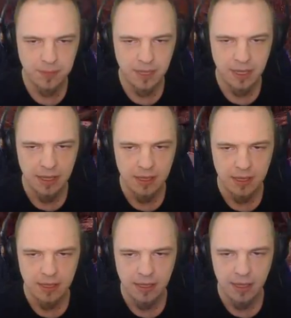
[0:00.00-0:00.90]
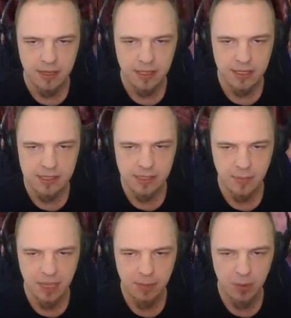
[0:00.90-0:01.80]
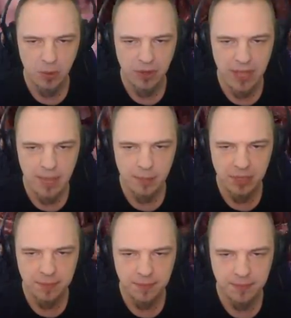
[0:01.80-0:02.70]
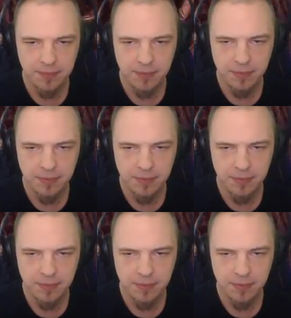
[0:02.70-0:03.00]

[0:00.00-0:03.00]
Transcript: do. I think that's gonna make me real happy.